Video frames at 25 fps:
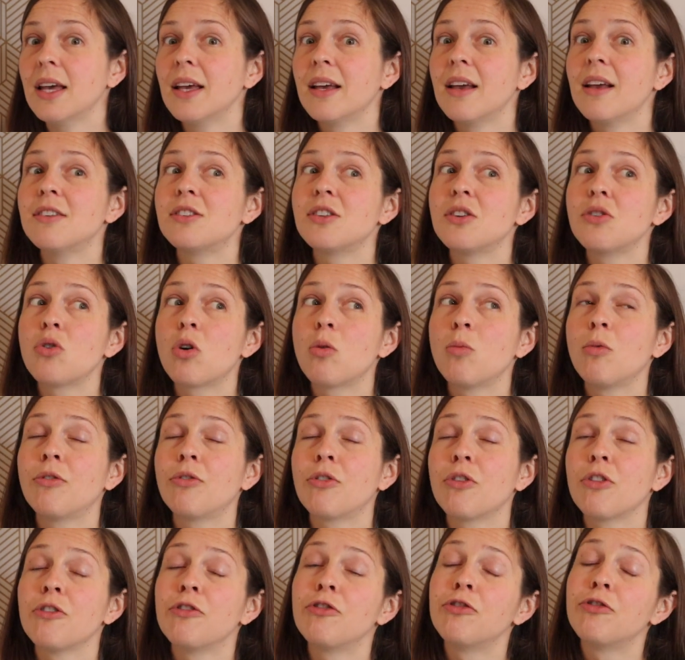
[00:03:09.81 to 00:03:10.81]
Is it normal
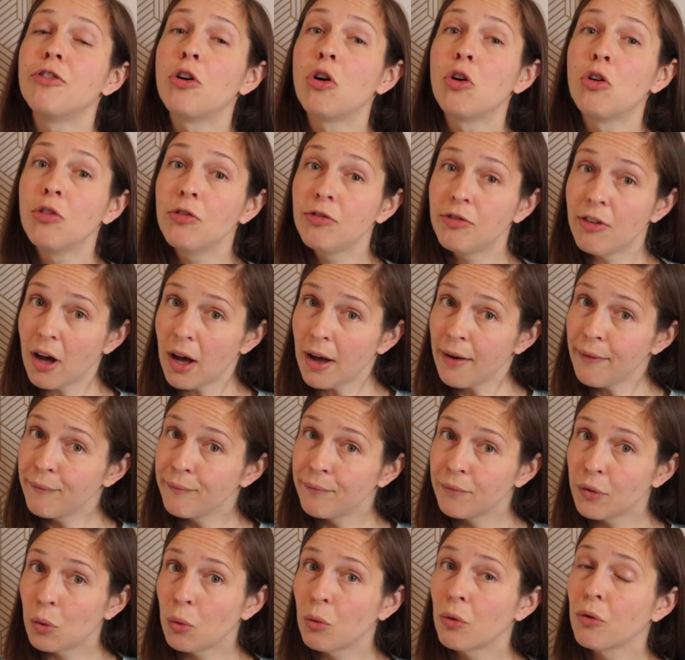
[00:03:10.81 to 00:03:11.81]
for the vulva
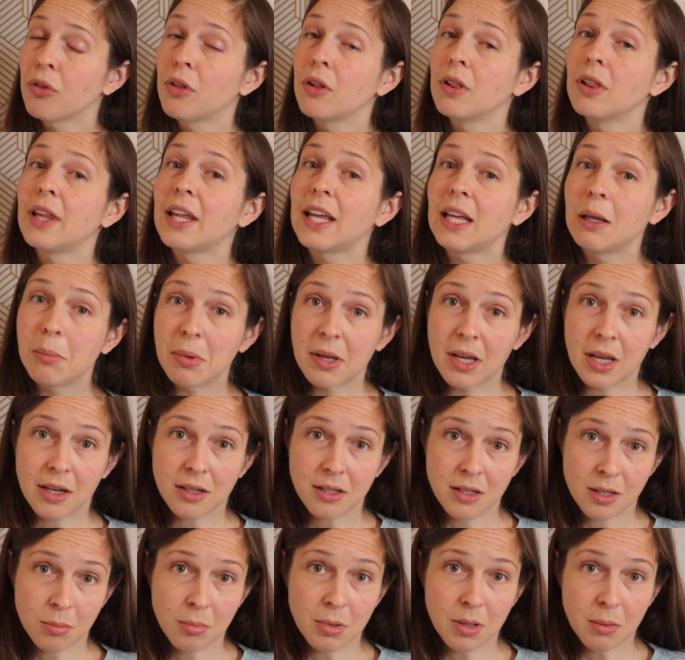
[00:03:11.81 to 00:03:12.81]
or the labia
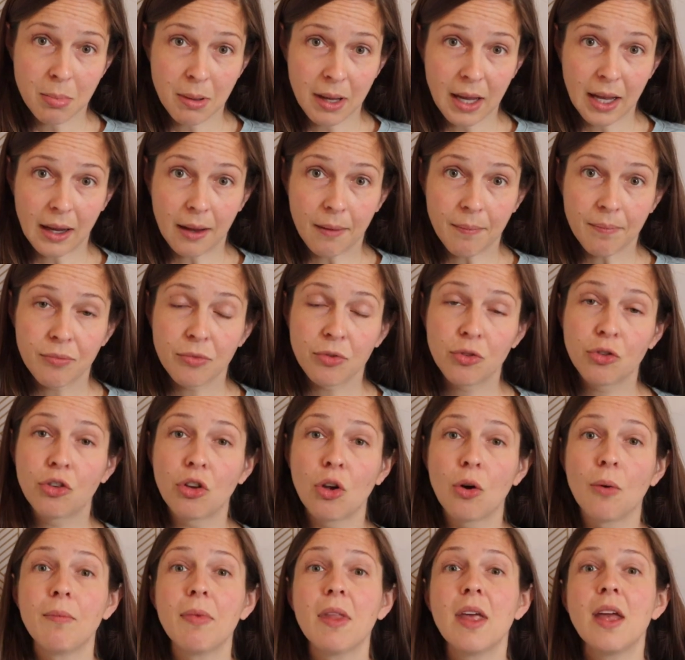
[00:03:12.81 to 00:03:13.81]
to be big? And
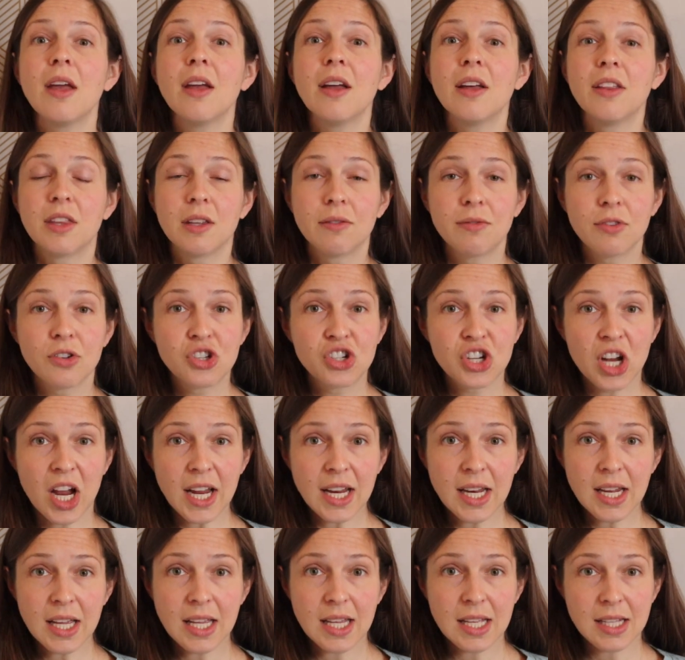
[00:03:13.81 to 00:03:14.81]
so the
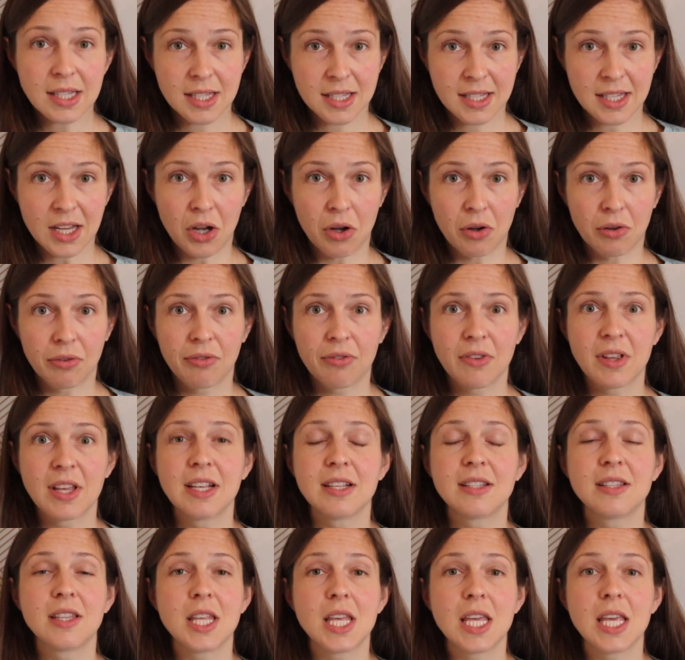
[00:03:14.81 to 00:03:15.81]
vagina itself
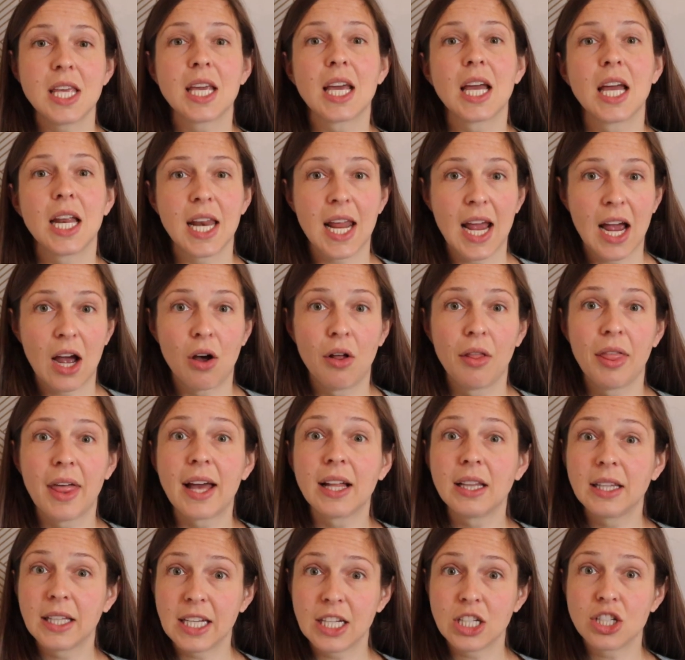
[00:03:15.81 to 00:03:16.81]
is the canal
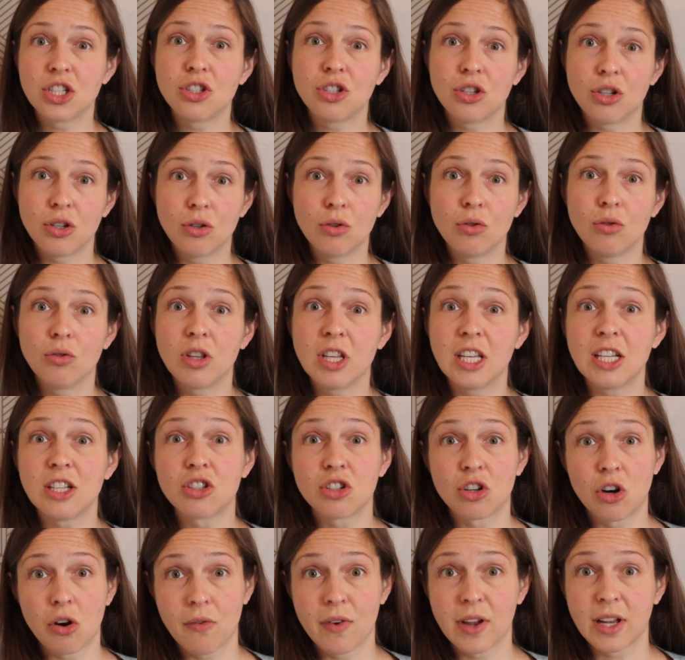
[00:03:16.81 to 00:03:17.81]
that leads to the
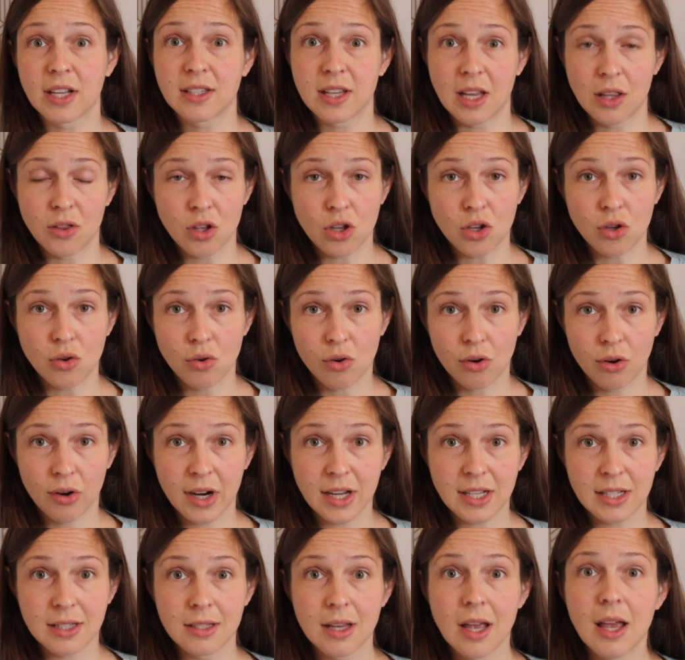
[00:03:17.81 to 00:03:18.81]
cervix and the
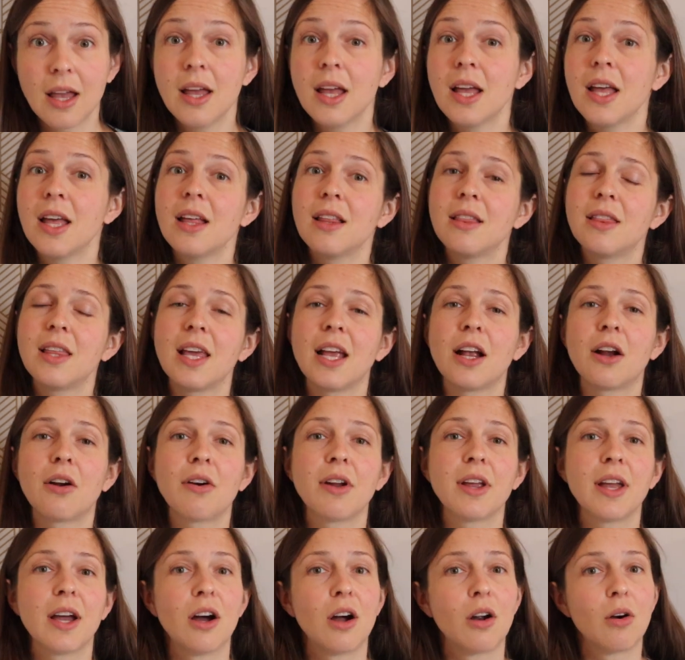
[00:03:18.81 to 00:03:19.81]
uterus. The
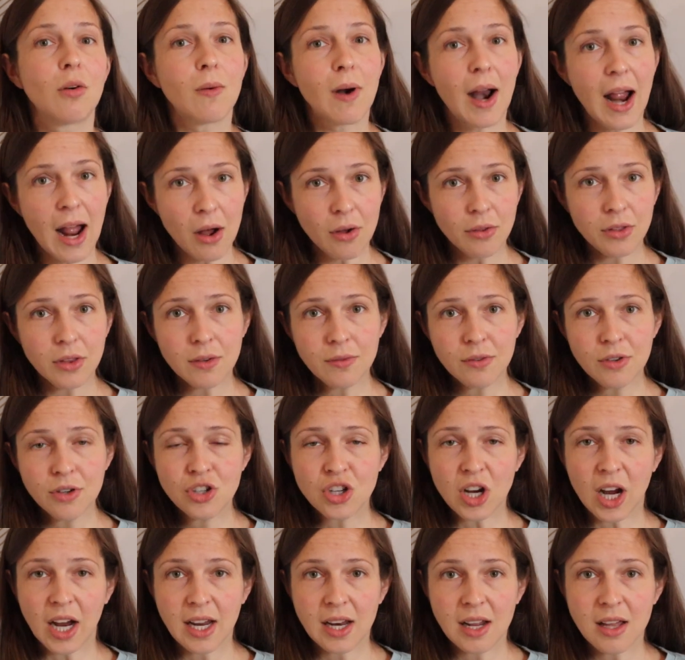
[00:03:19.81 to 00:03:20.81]
area around the
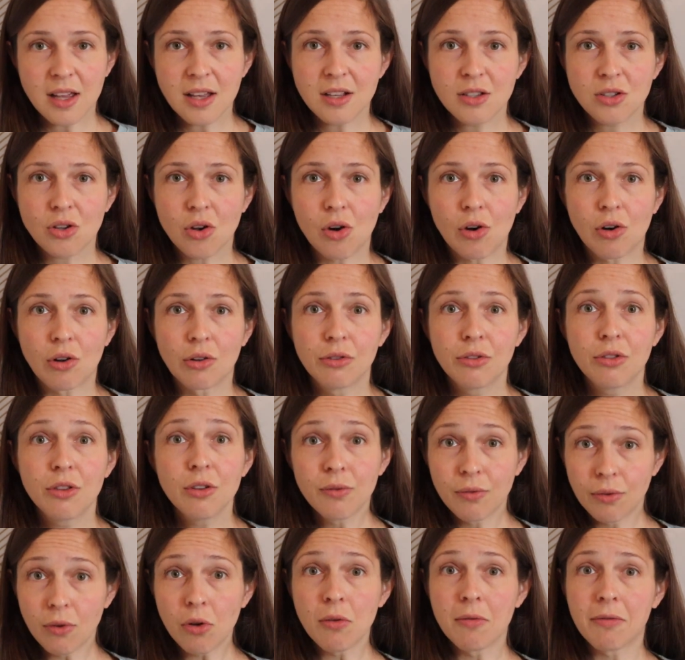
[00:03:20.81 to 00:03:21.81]
vagina is called the
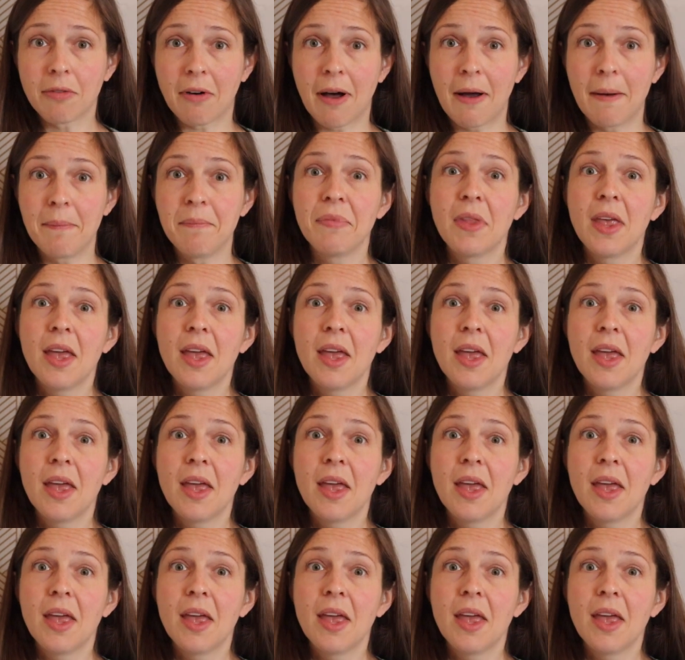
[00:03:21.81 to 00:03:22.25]
vulva.